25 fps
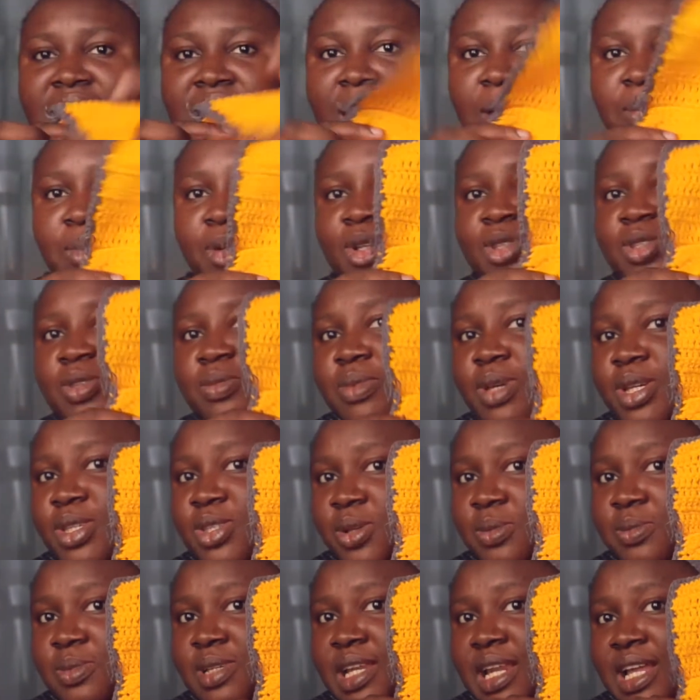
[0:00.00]
I'm going to make
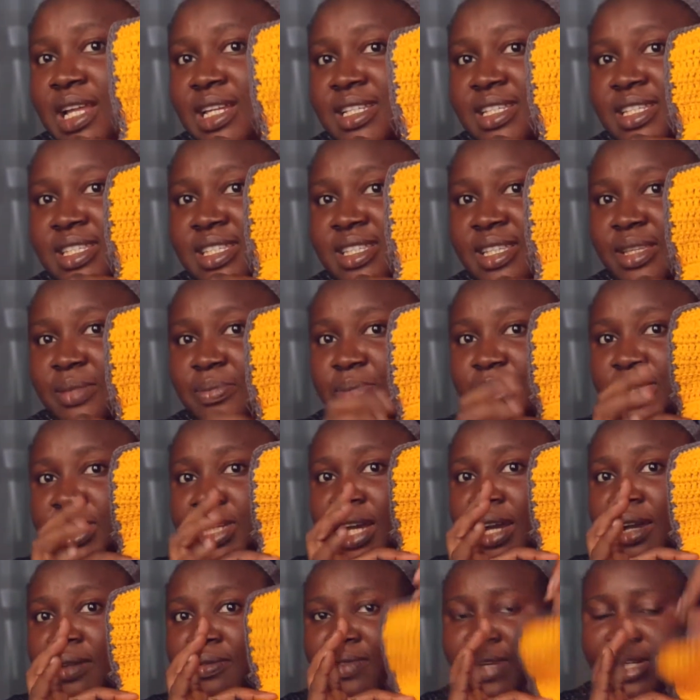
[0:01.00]
something like this in a
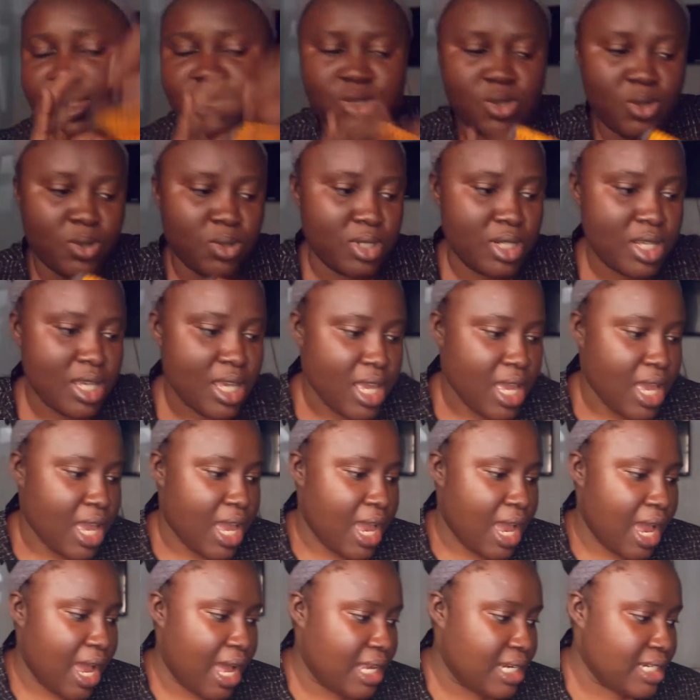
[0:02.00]
bigger version.
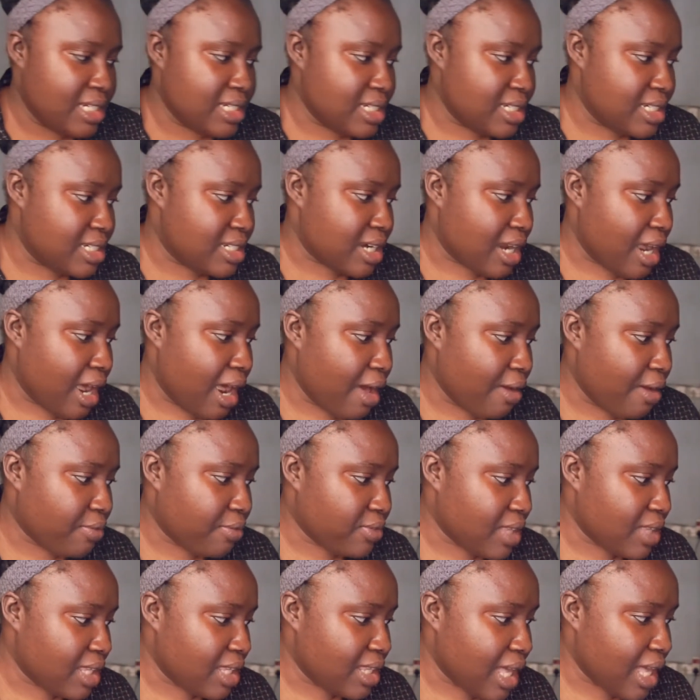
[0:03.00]
And
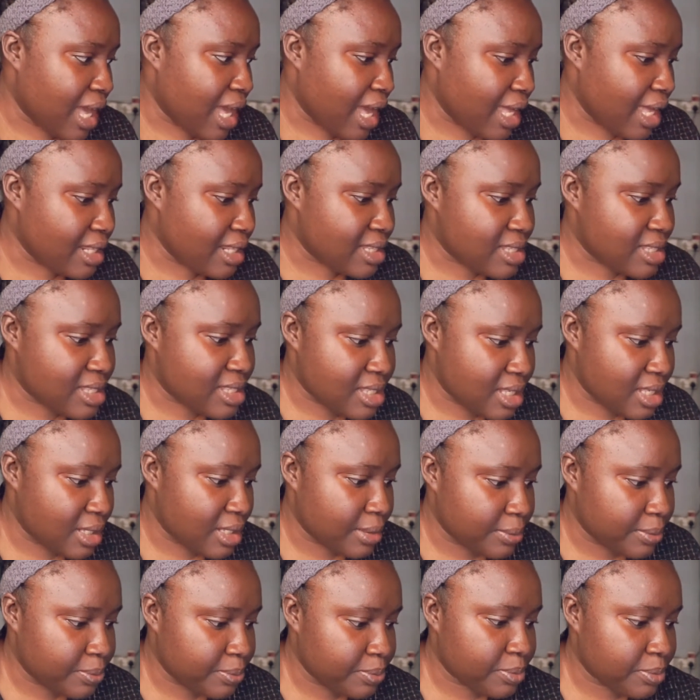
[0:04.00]
after that
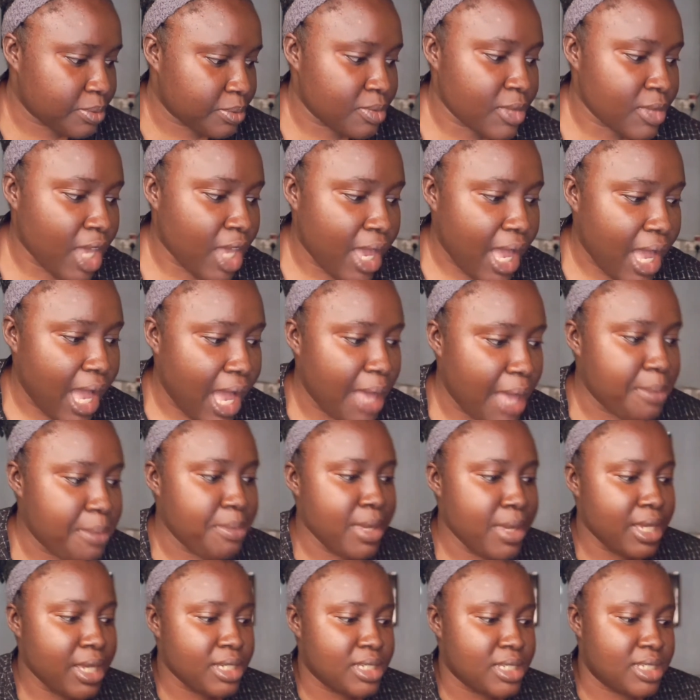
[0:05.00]
I
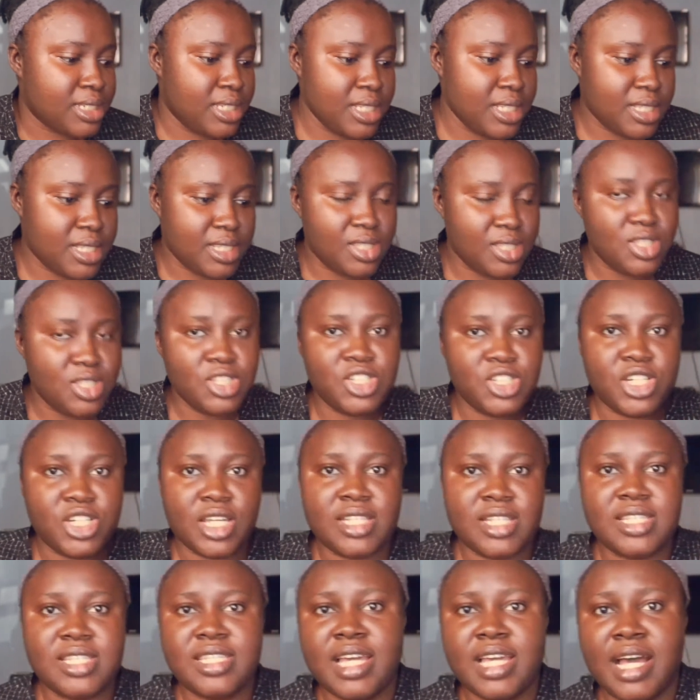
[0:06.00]
made this
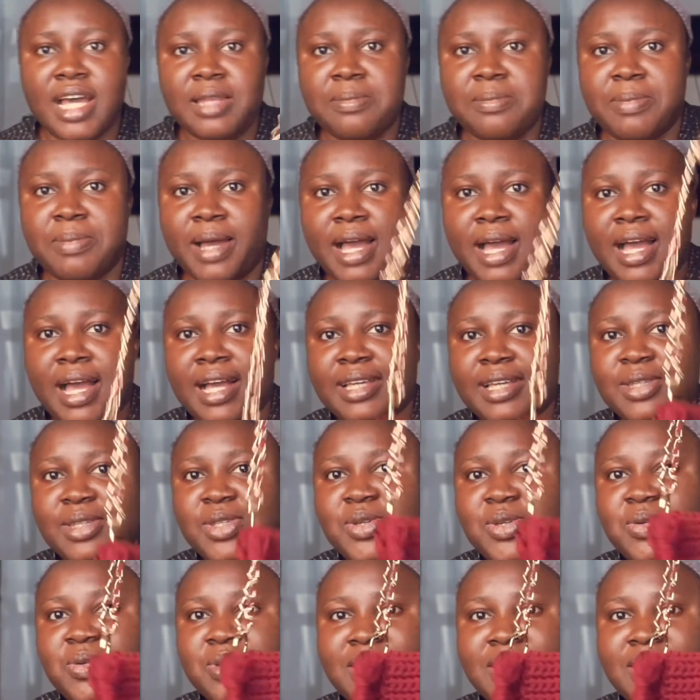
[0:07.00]
t-shirt yarn bag. You